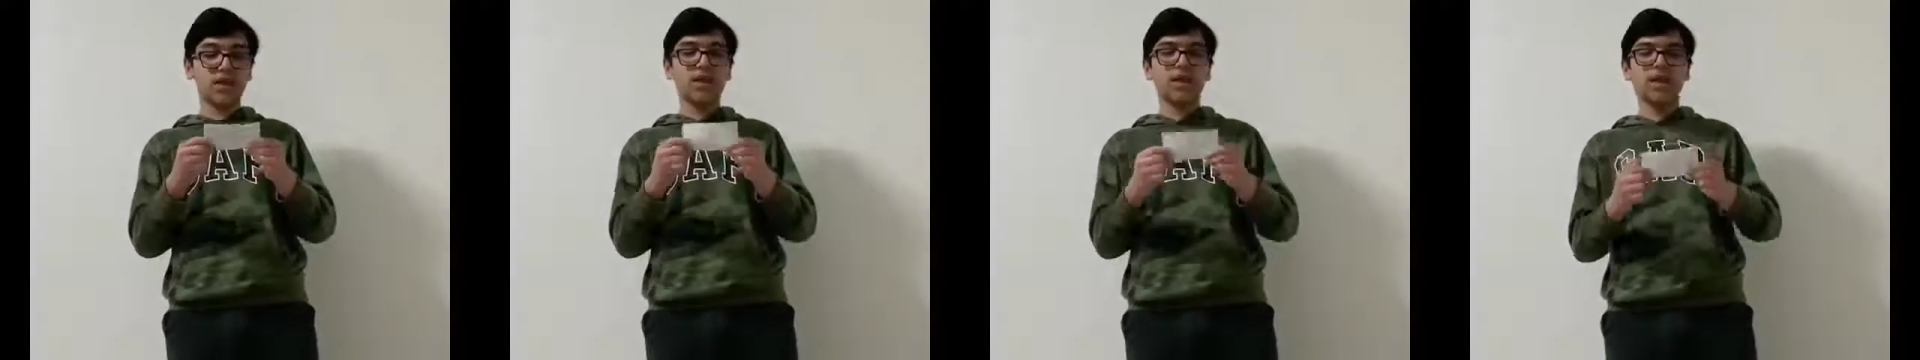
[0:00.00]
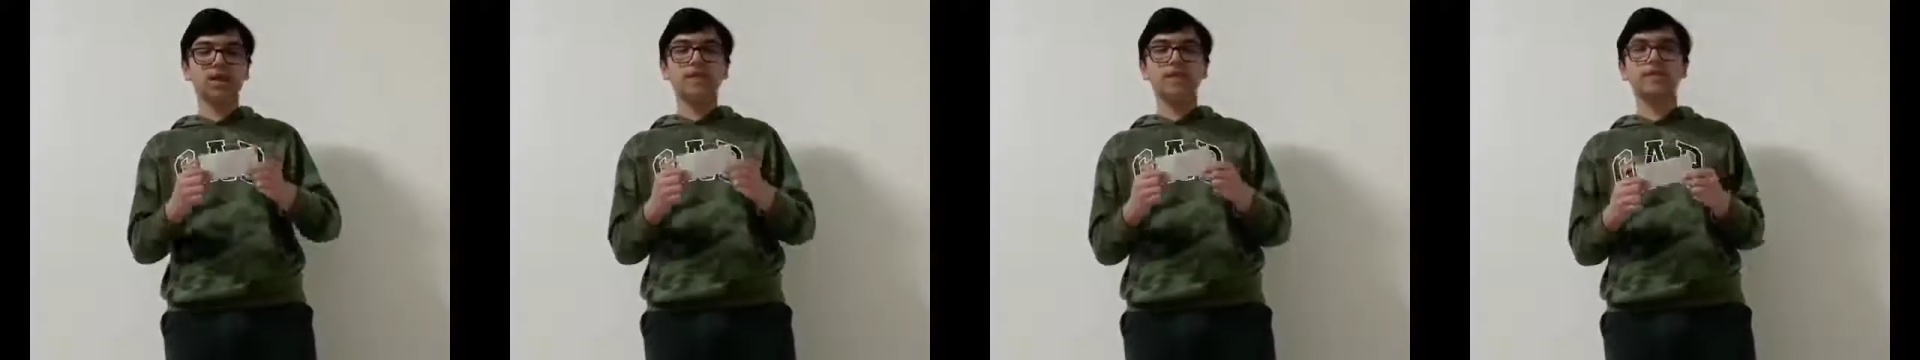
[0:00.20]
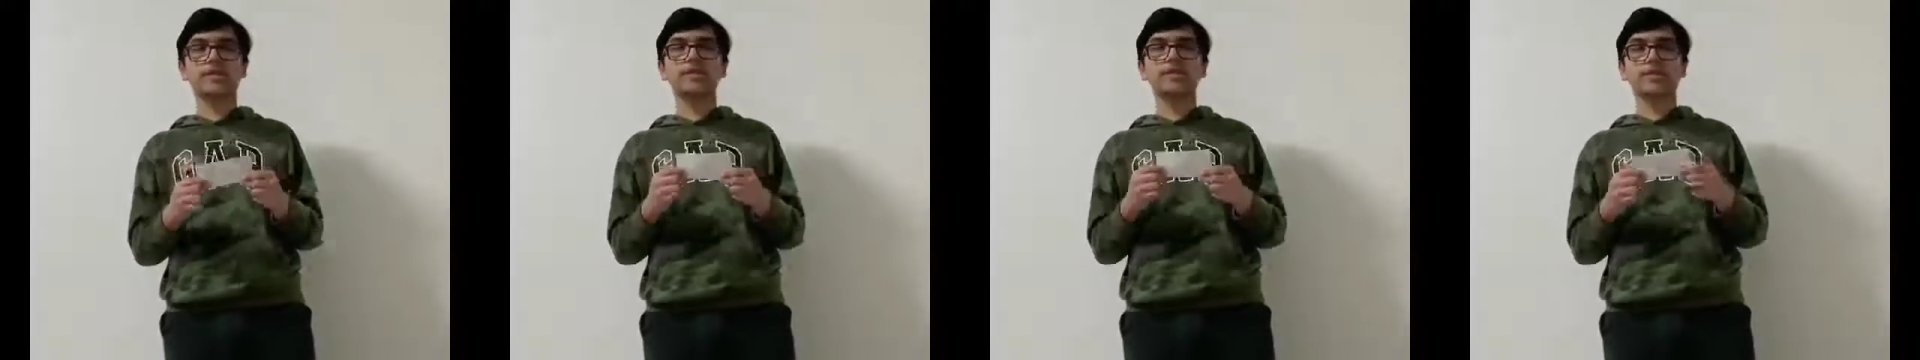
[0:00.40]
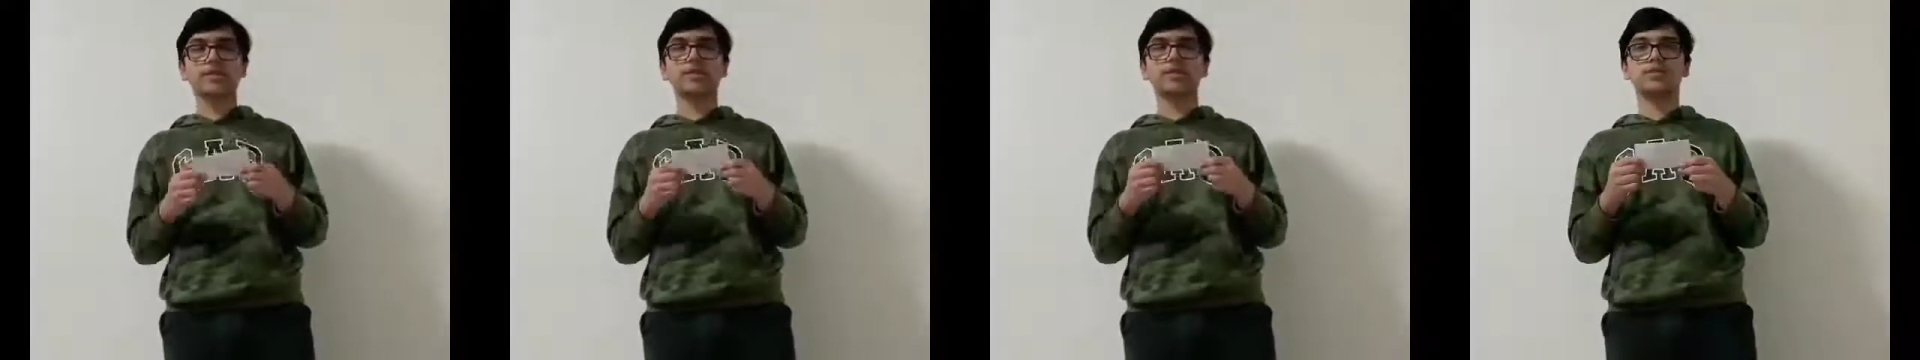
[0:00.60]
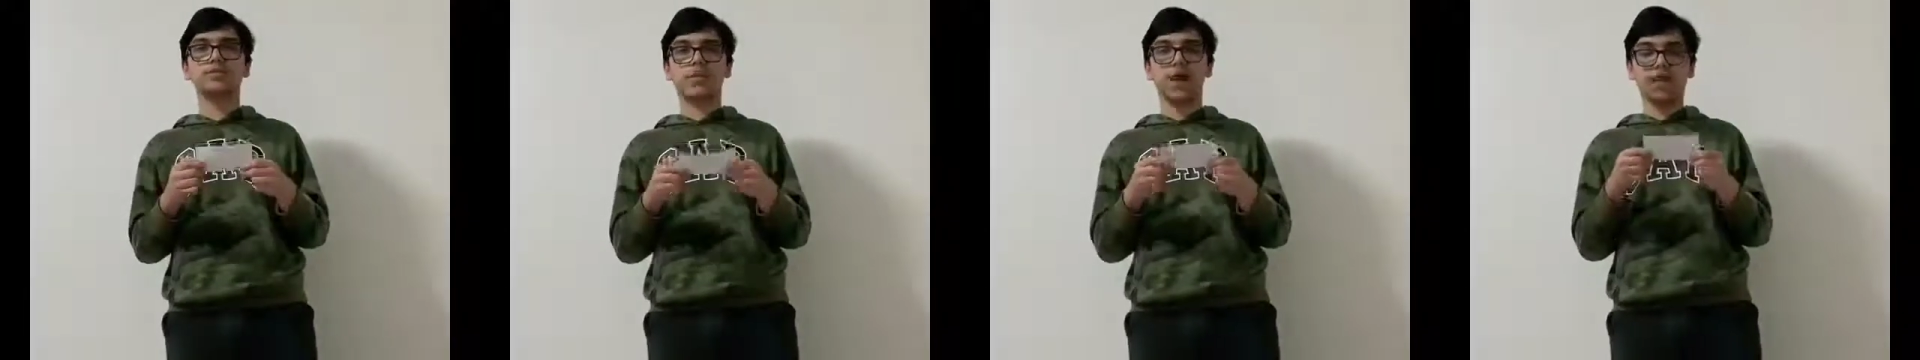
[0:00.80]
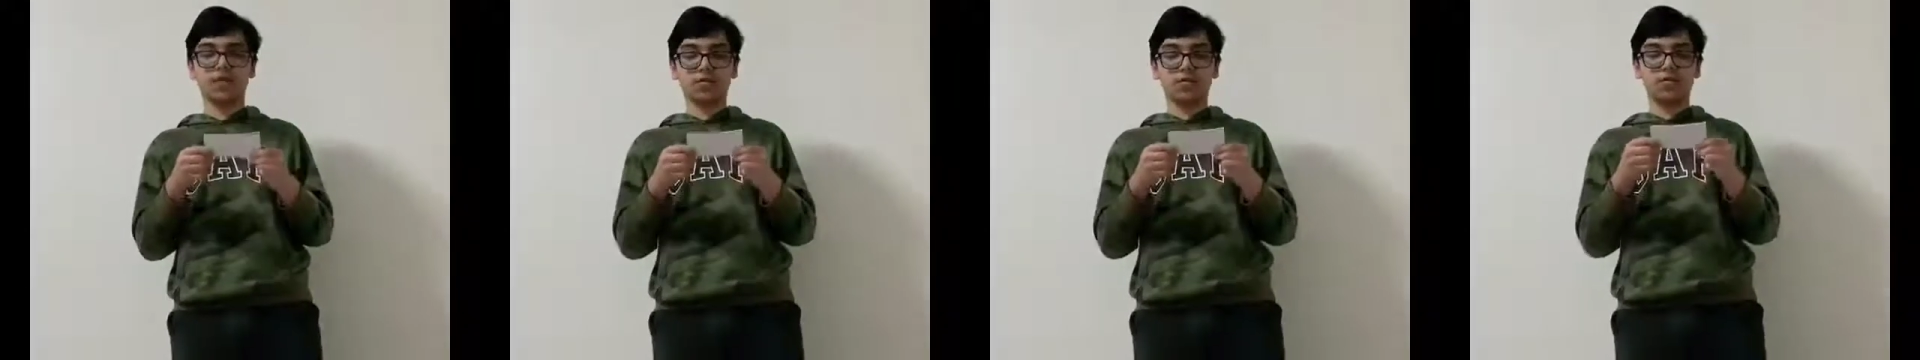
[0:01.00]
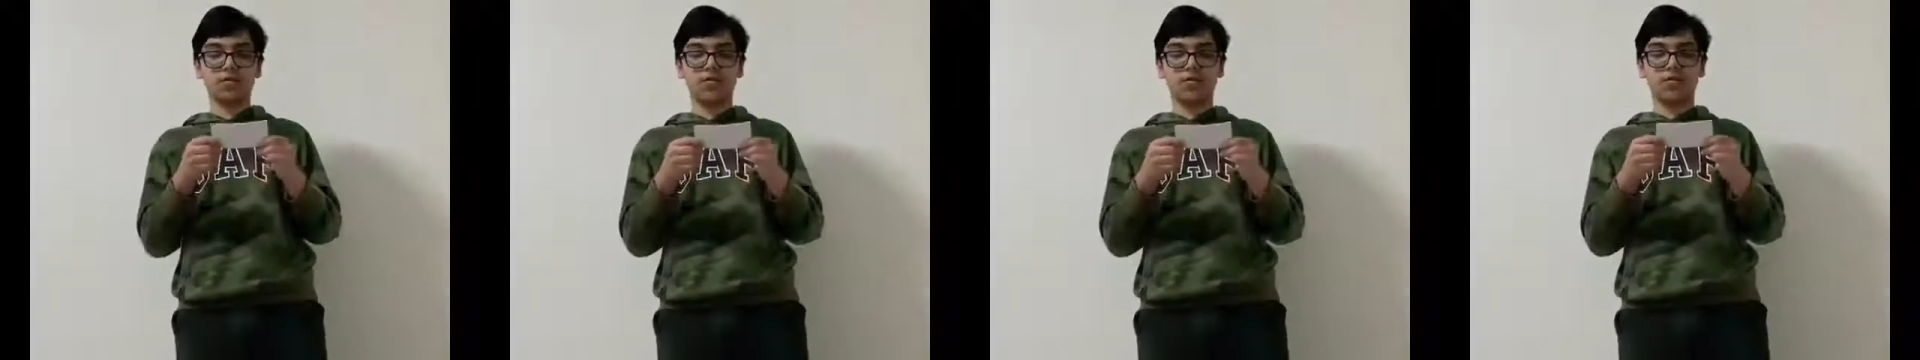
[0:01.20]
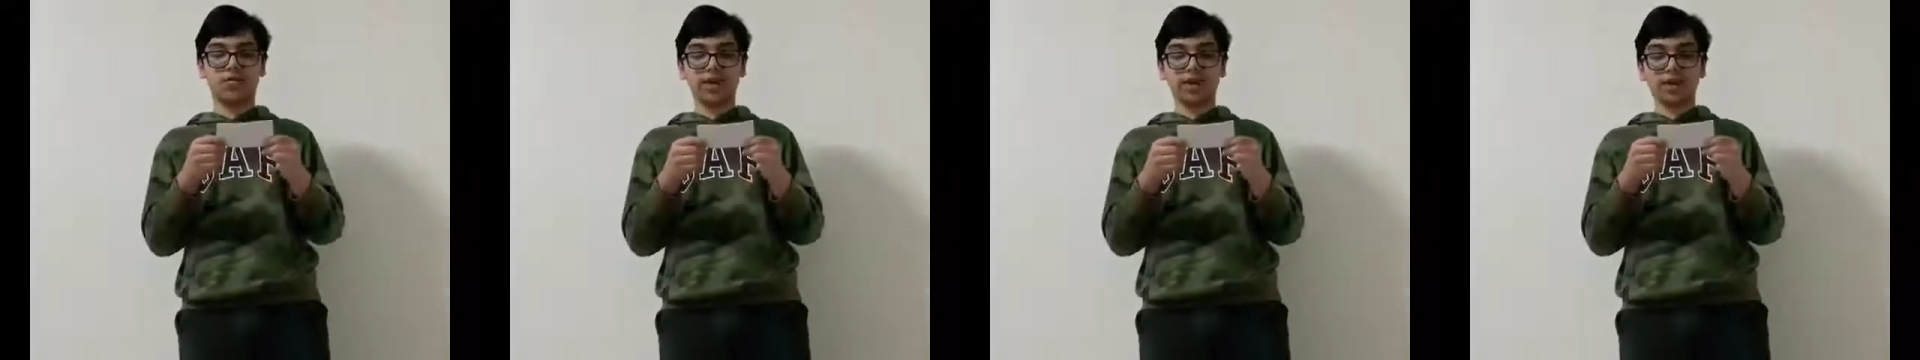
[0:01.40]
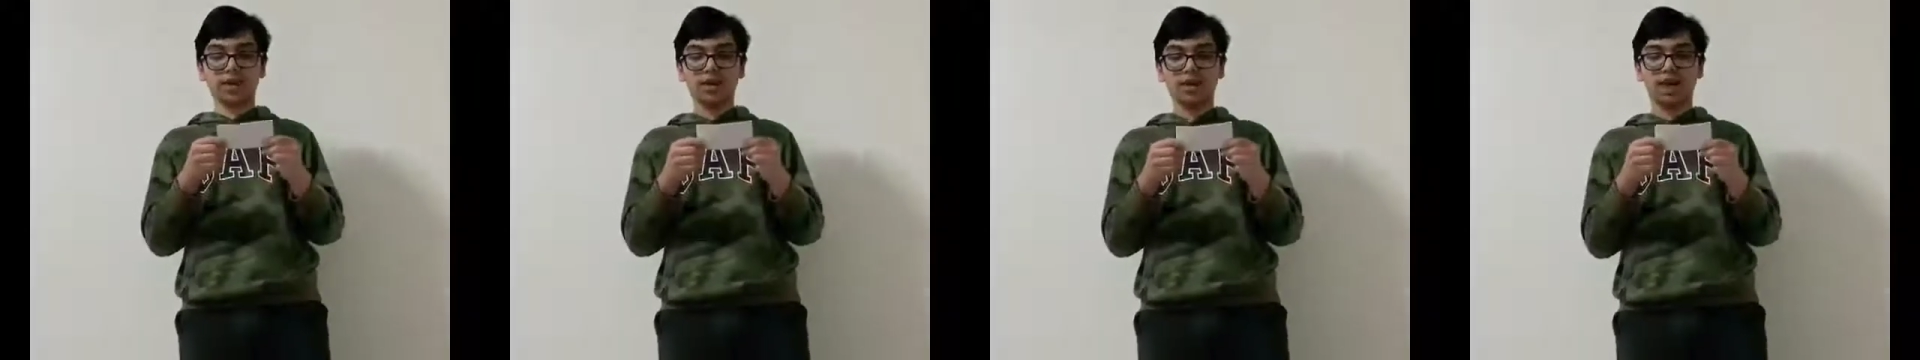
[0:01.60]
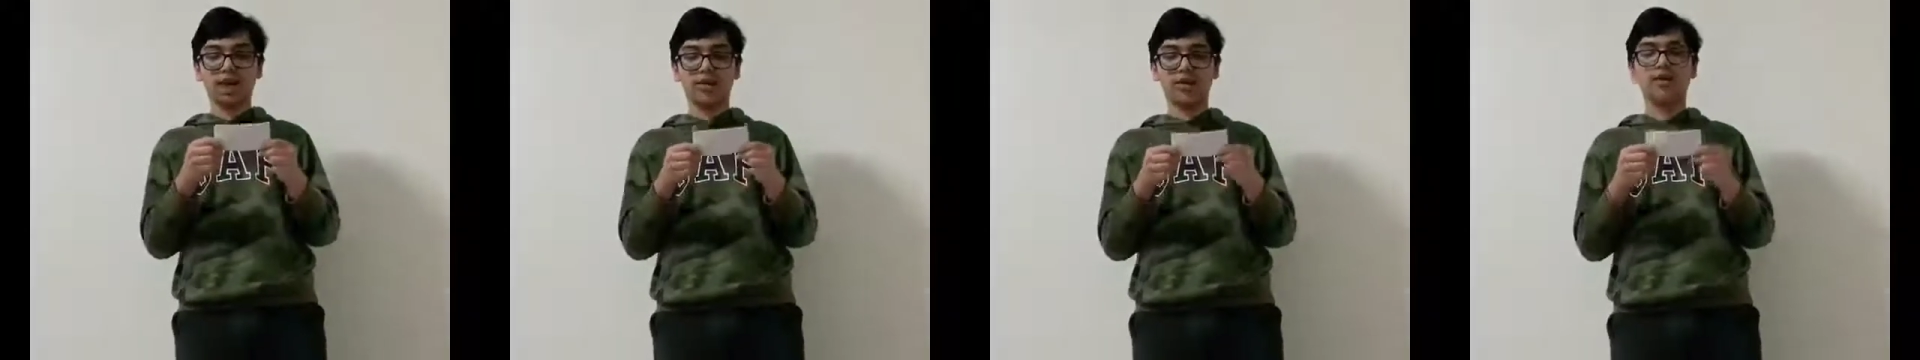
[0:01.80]
He looks at his mother with fear
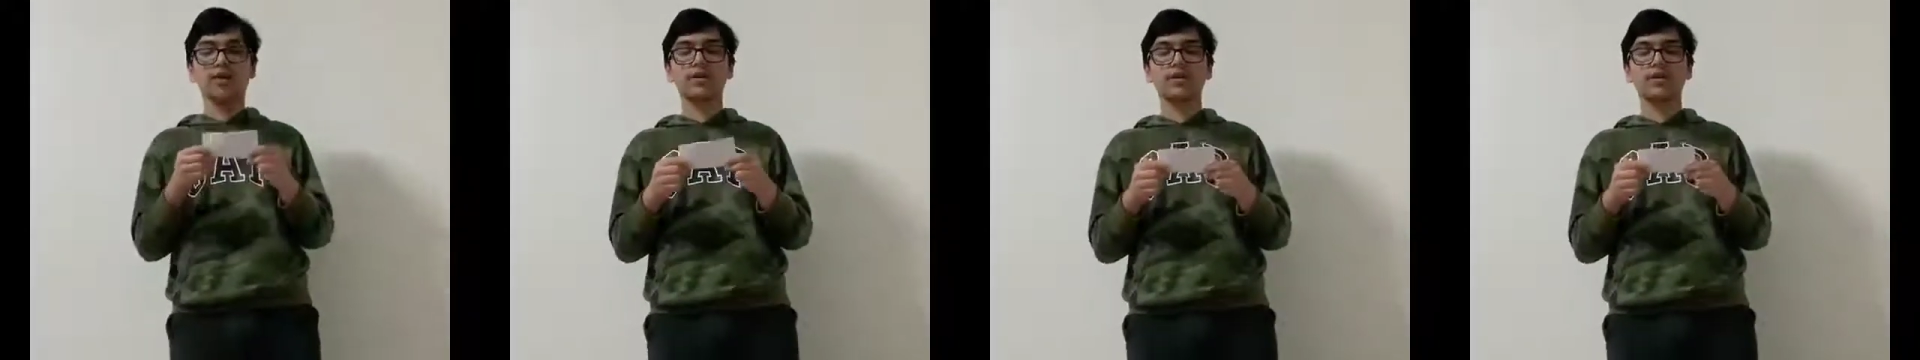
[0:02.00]
shattering